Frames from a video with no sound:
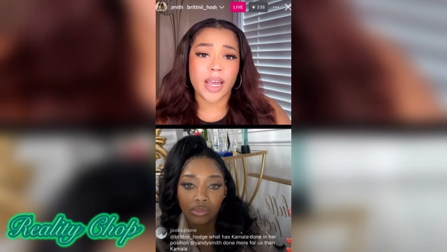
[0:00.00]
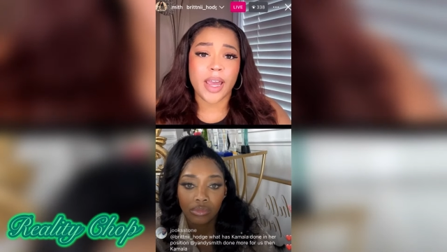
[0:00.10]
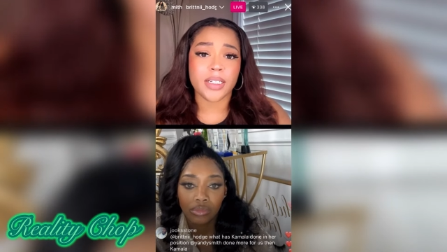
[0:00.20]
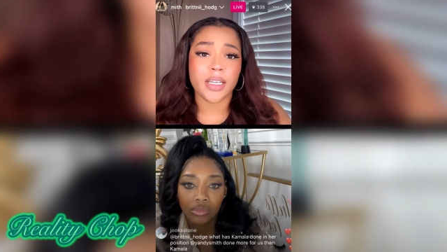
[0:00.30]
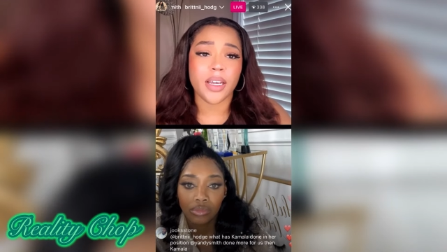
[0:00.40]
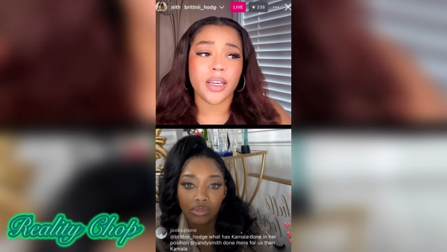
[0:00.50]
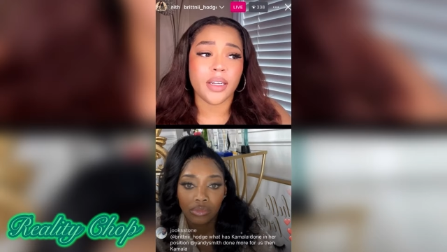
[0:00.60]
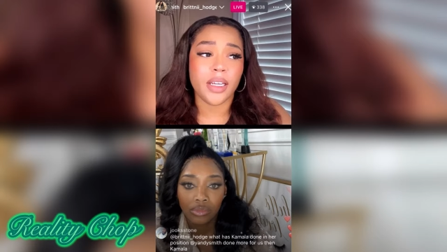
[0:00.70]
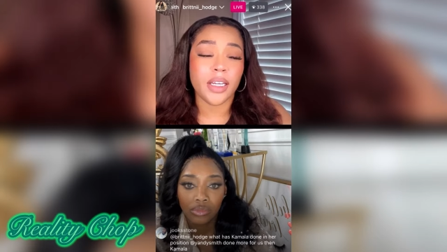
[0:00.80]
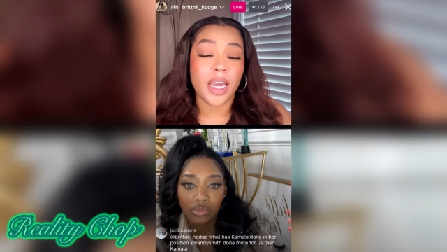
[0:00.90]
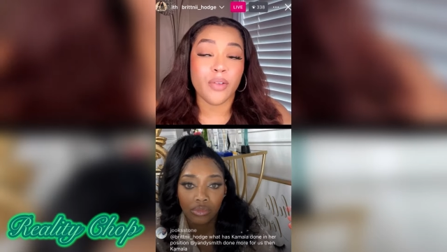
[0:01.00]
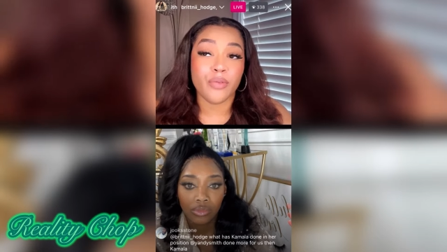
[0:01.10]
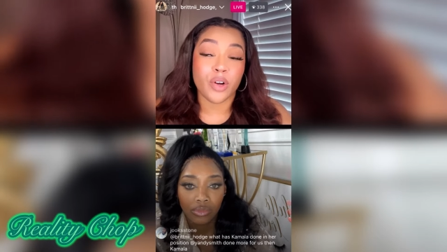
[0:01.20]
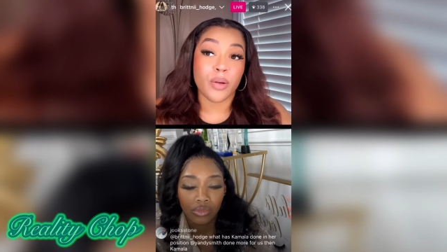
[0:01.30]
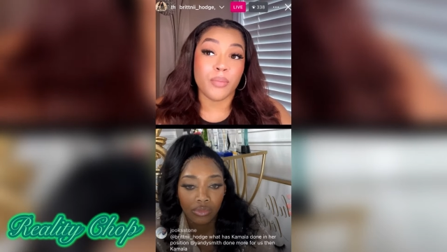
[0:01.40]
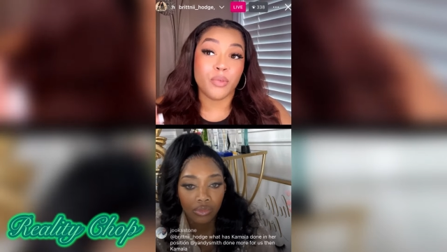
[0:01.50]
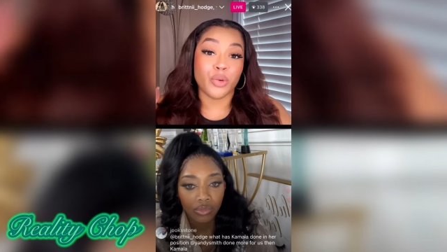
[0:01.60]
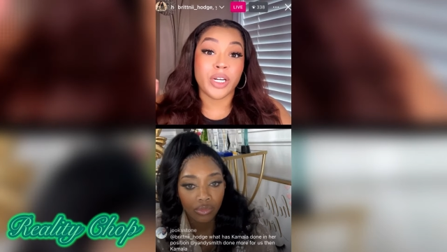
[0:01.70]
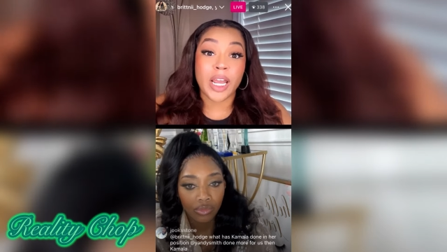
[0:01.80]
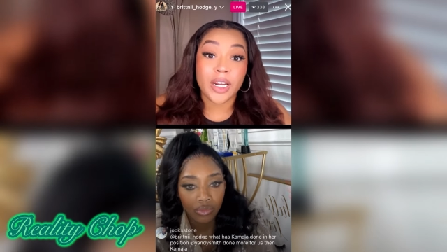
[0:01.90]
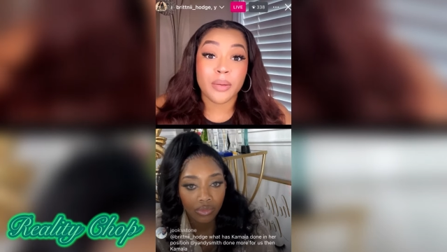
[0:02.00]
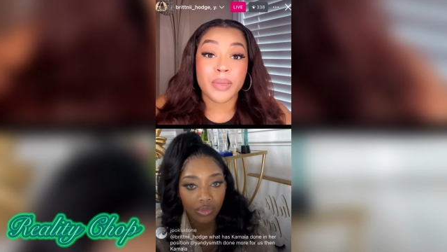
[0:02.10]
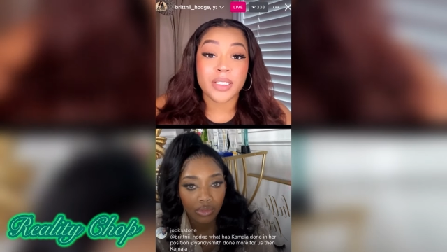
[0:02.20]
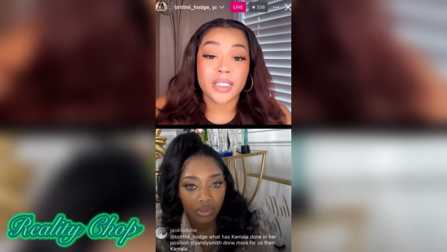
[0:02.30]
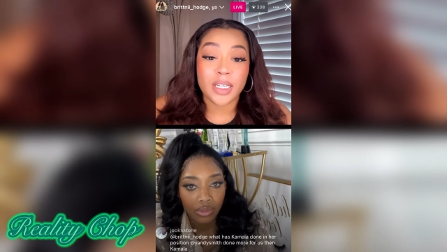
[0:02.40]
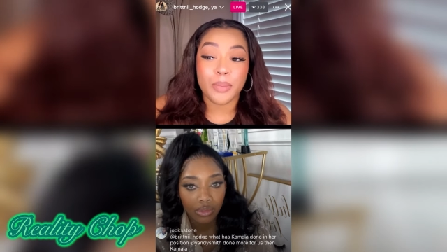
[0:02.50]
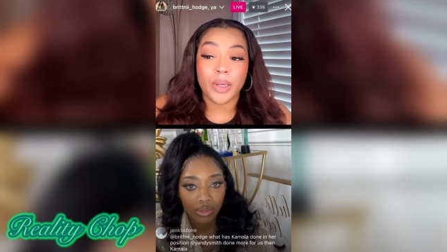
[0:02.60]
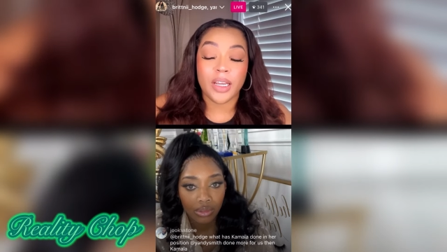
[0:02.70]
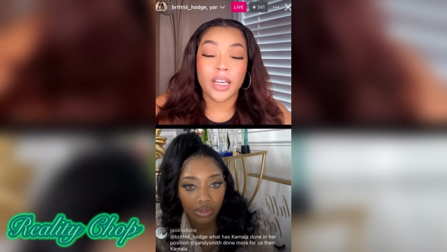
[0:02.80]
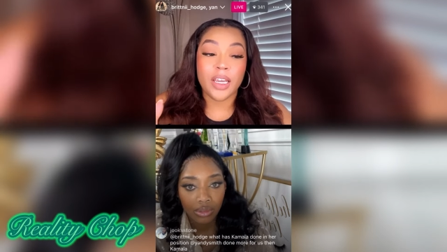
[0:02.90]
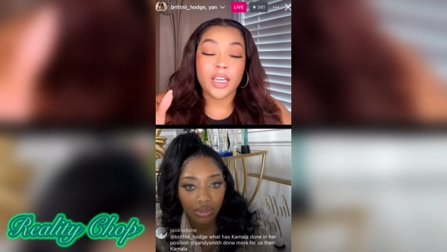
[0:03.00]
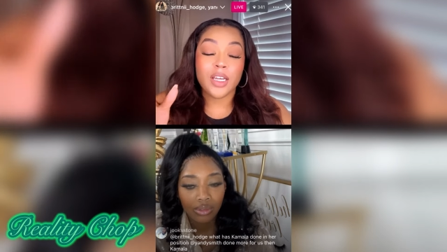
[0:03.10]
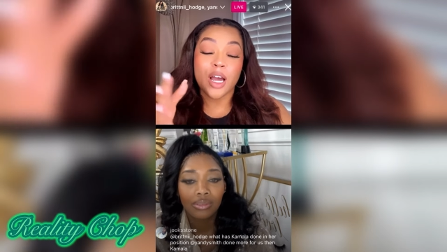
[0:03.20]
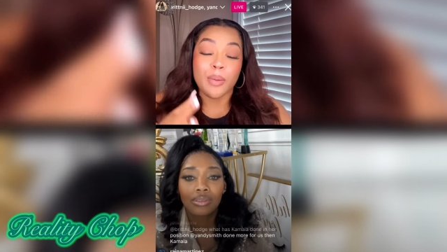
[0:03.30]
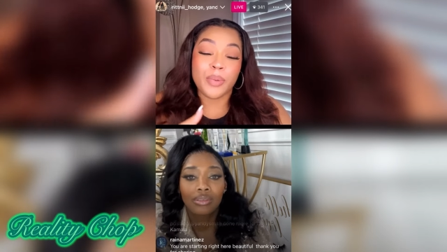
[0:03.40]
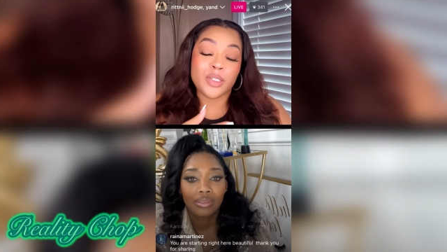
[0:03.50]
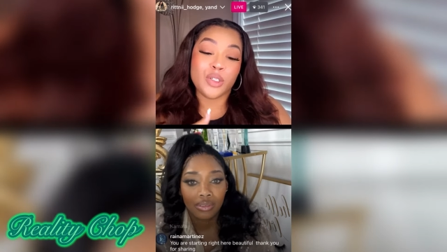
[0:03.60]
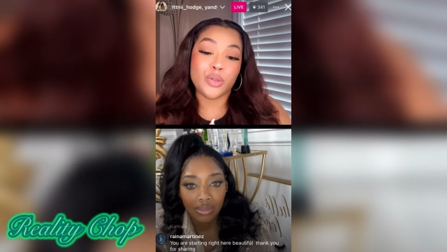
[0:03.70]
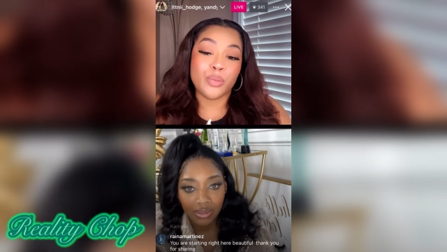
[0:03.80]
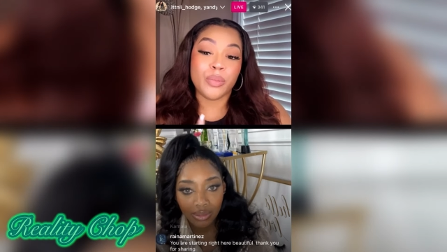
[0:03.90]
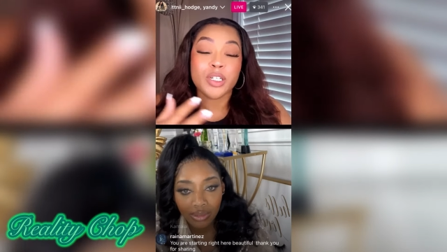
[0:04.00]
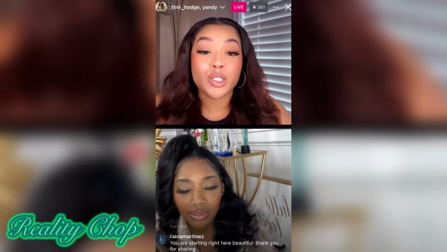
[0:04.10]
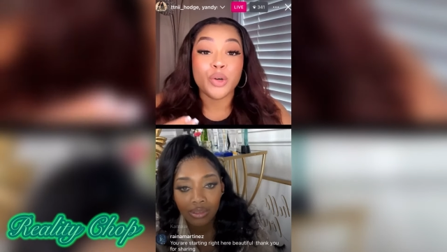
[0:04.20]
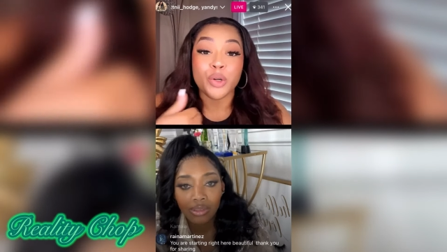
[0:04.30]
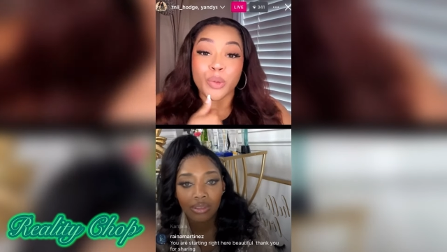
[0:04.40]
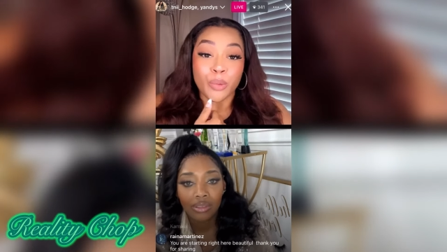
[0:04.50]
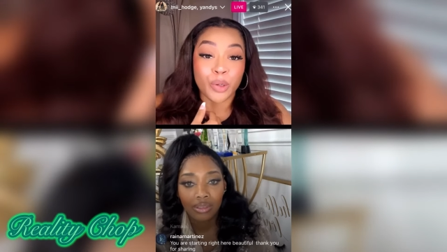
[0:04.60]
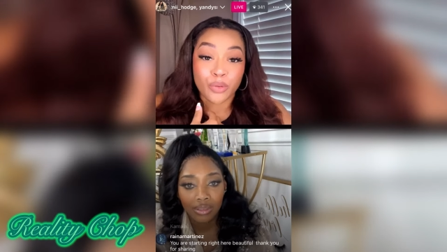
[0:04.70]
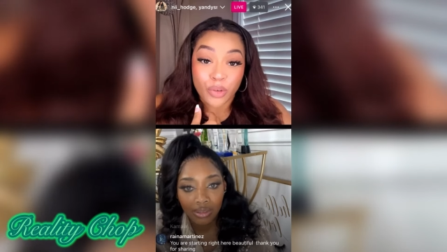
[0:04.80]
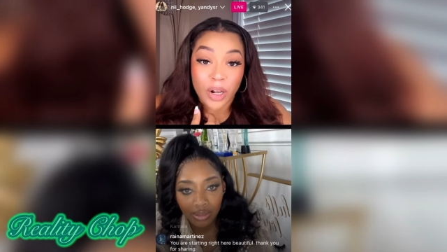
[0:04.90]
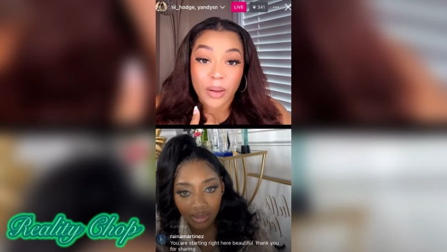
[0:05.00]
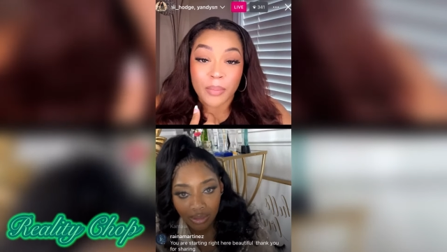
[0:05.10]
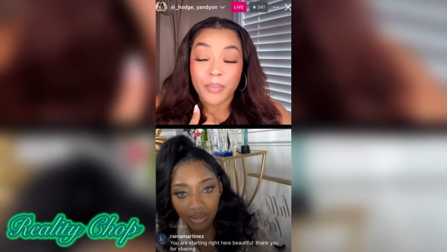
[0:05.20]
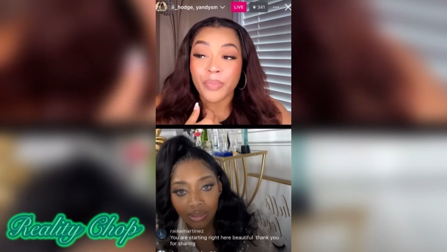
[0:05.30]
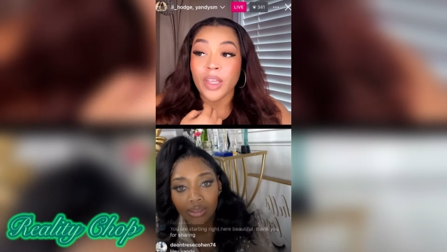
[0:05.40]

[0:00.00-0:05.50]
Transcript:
Speaker 1: Act, and he came from Grenada, Mississippi, up into Minnesota, where we're from.